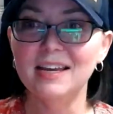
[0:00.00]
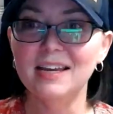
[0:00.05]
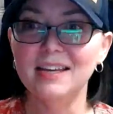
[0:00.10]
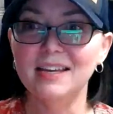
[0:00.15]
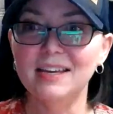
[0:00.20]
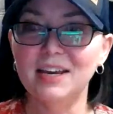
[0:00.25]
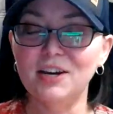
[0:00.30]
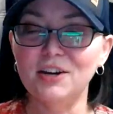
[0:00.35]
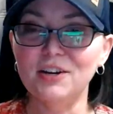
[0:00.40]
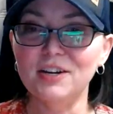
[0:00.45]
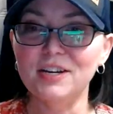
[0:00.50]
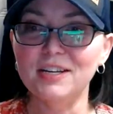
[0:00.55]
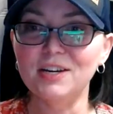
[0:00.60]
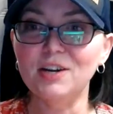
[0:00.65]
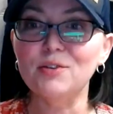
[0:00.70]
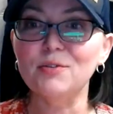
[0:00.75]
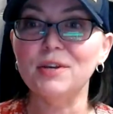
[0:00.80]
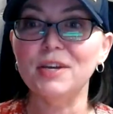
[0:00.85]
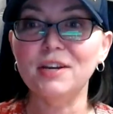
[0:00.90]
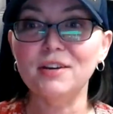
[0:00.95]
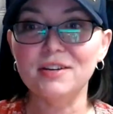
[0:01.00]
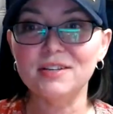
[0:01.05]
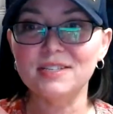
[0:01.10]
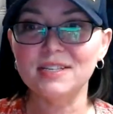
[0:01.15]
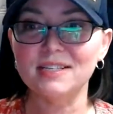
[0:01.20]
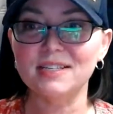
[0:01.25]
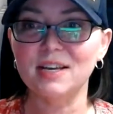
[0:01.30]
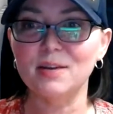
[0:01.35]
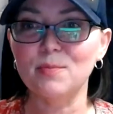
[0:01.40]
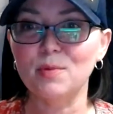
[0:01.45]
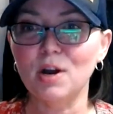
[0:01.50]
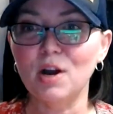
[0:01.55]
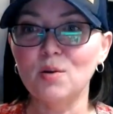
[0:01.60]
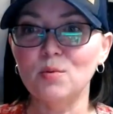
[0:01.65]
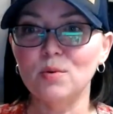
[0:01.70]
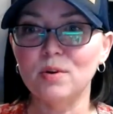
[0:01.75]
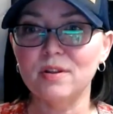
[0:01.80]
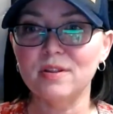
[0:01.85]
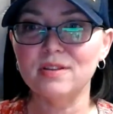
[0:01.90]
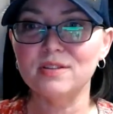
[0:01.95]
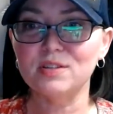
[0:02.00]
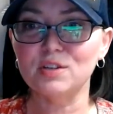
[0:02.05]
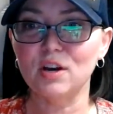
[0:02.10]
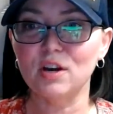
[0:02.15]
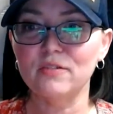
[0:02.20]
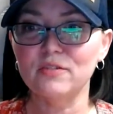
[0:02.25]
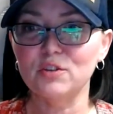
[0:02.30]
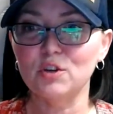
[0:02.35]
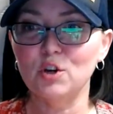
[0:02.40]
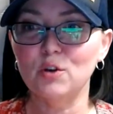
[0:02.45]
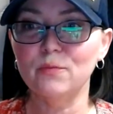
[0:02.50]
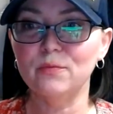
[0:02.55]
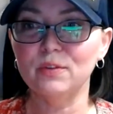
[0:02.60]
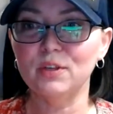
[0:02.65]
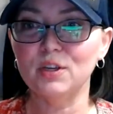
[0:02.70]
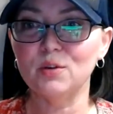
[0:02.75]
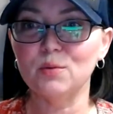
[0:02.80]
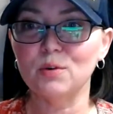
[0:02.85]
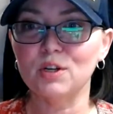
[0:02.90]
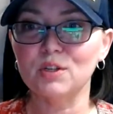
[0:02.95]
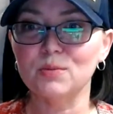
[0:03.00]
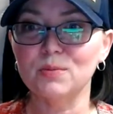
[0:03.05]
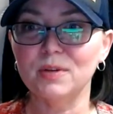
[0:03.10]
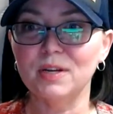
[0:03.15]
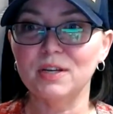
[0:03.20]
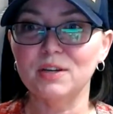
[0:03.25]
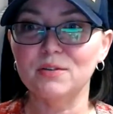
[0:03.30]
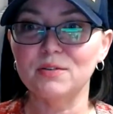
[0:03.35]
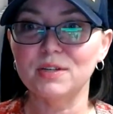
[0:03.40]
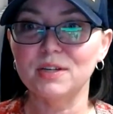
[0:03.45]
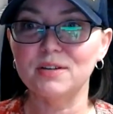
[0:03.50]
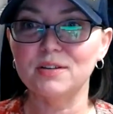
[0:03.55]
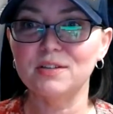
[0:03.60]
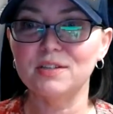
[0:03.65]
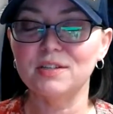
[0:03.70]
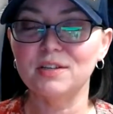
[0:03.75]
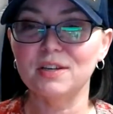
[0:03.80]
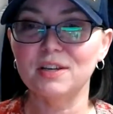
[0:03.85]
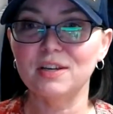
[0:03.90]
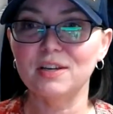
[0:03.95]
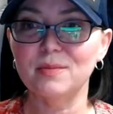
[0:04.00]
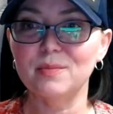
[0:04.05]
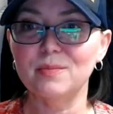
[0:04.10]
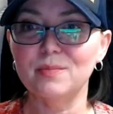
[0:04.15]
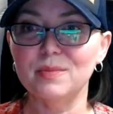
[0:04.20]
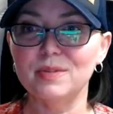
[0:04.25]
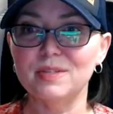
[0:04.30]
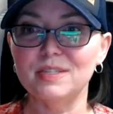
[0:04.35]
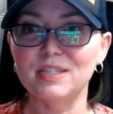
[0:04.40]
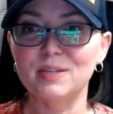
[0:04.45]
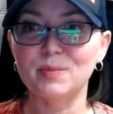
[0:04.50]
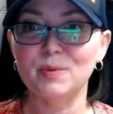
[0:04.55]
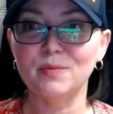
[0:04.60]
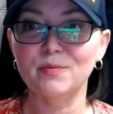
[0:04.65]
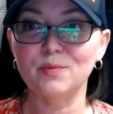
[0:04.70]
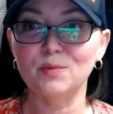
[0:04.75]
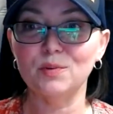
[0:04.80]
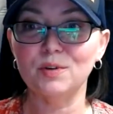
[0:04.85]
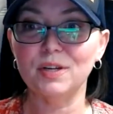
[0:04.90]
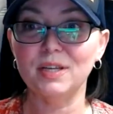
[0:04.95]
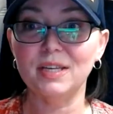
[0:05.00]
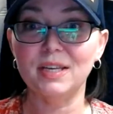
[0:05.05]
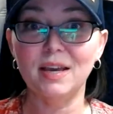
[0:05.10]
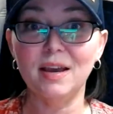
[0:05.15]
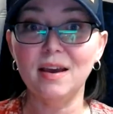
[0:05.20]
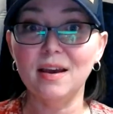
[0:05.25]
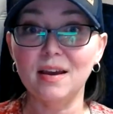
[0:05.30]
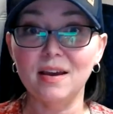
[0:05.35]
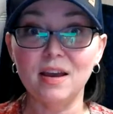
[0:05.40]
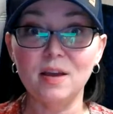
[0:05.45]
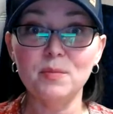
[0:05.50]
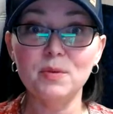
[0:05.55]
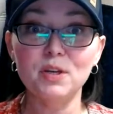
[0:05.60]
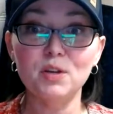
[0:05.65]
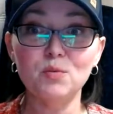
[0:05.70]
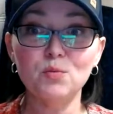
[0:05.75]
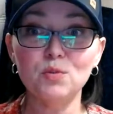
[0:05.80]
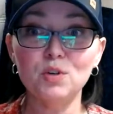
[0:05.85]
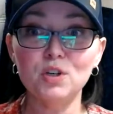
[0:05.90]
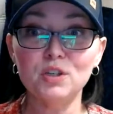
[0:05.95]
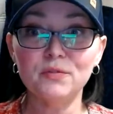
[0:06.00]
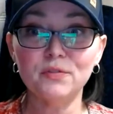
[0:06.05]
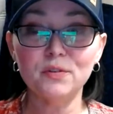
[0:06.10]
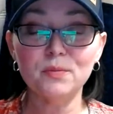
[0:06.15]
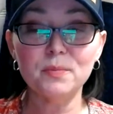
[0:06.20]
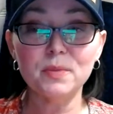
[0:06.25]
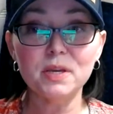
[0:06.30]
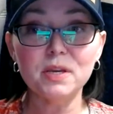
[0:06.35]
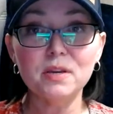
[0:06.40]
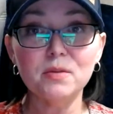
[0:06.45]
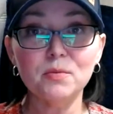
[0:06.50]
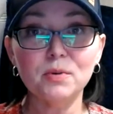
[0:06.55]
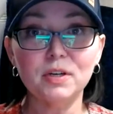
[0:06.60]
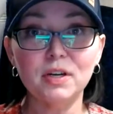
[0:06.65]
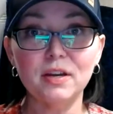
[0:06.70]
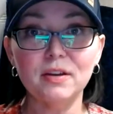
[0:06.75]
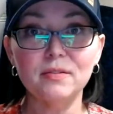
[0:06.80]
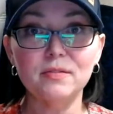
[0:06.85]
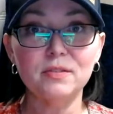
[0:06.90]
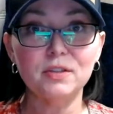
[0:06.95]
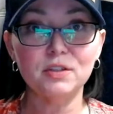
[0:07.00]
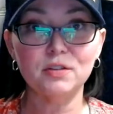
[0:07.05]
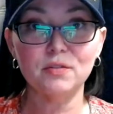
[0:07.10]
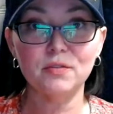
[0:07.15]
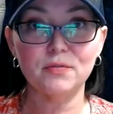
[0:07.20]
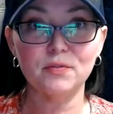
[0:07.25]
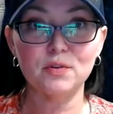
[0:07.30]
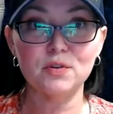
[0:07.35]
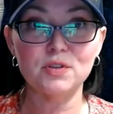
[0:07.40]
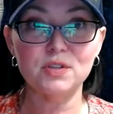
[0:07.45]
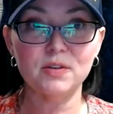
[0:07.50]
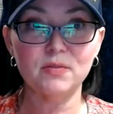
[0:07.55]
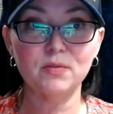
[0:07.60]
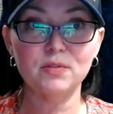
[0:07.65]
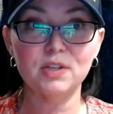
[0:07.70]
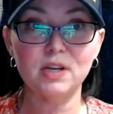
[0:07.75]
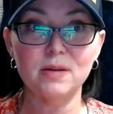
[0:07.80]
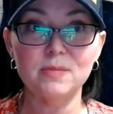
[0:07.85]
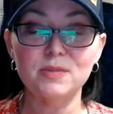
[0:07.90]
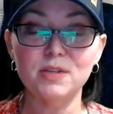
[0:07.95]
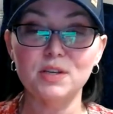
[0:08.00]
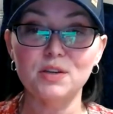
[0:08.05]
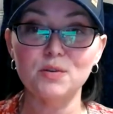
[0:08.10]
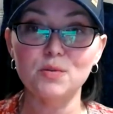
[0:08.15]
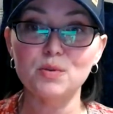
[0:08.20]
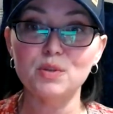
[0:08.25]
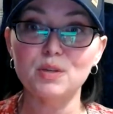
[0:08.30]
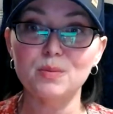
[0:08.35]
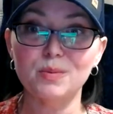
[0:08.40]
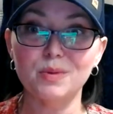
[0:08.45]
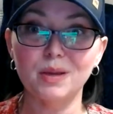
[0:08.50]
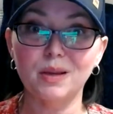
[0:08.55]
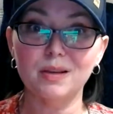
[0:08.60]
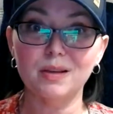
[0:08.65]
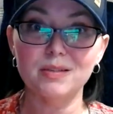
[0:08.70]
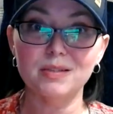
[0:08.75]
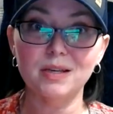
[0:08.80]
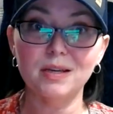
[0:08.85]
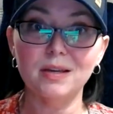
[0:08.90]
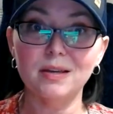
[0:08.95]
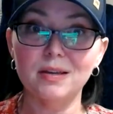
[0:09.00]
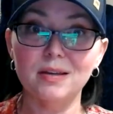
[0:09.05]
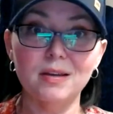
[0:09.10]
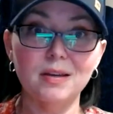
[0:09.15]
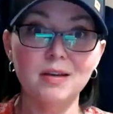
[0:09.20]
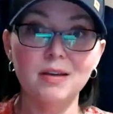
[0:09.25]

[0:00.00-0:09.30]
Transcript: Carrie says, I bought one of the scarves, so hopefully it works when I go down to Mississippi and Florida. Yeah. I mean, it worked for me when the first several times I used it, like I said.